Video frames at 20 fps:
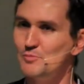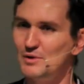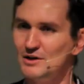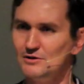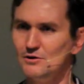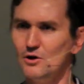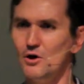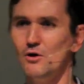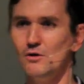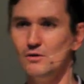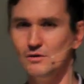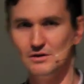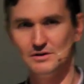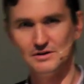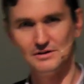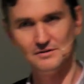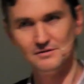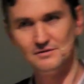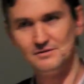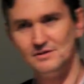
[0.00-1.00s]
typing
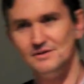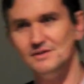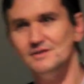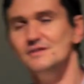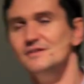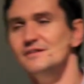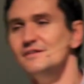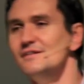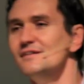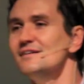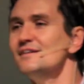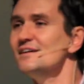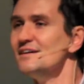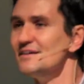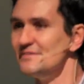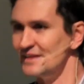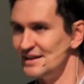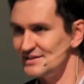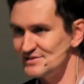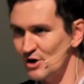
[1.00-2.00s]
lol and
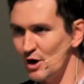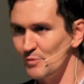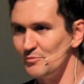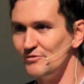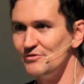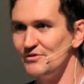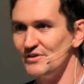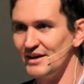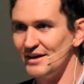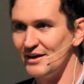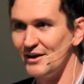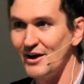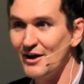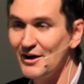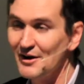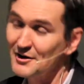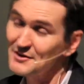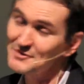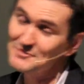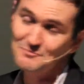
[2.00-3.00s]
and that type of thing. And
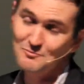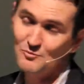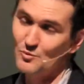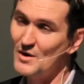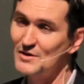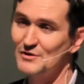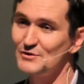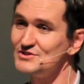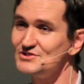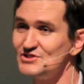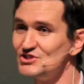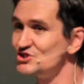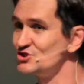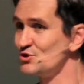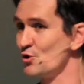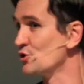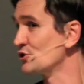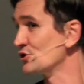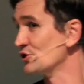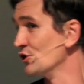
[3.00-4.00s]
uh, whether it's
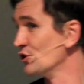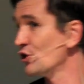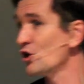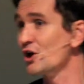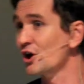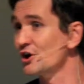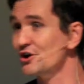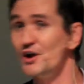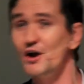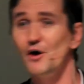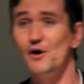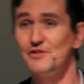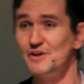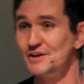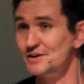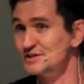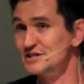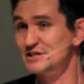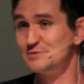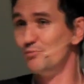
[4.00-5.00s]
destroyed it or not, I don't know. I
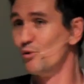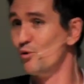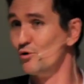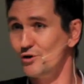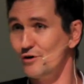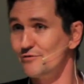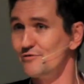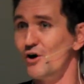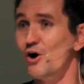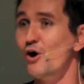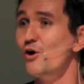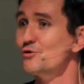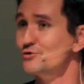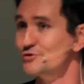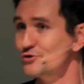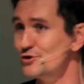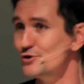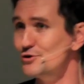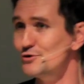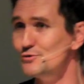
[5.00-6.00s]
think it's spawned off a
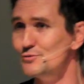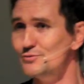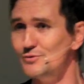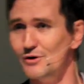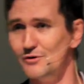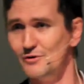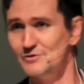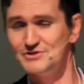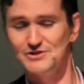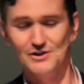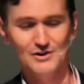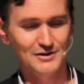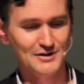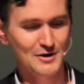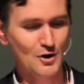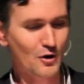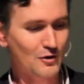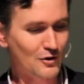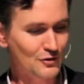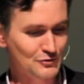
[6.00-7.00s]
whole new,
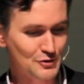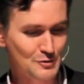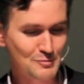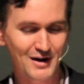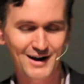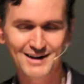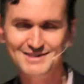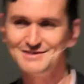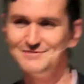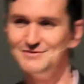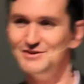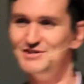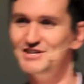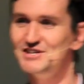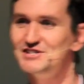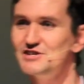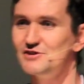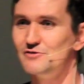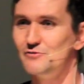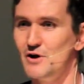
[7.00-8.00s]
certainly a whole new parts of the
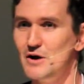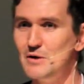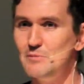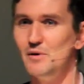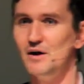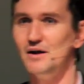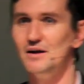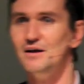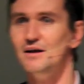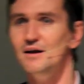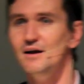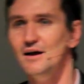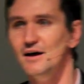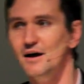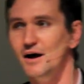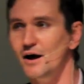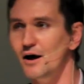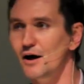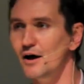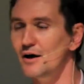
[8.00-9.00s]
dictionary. But
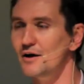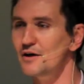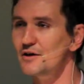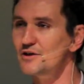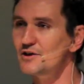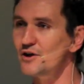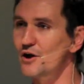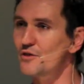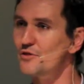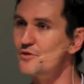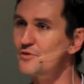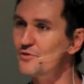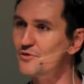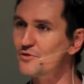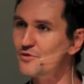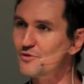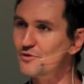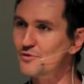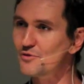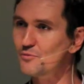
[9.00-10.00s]
uh, you know,
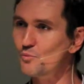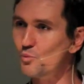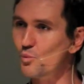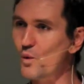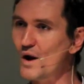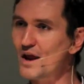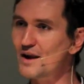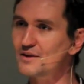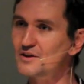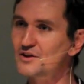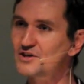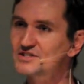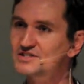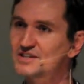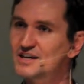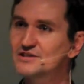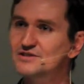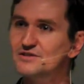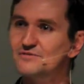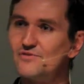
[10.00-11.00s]
when you
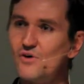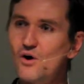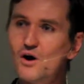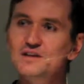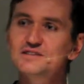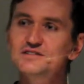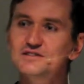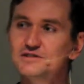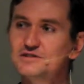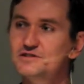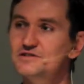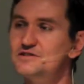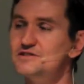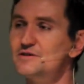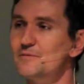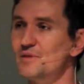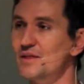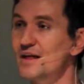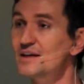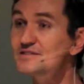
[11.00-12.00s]
see devices,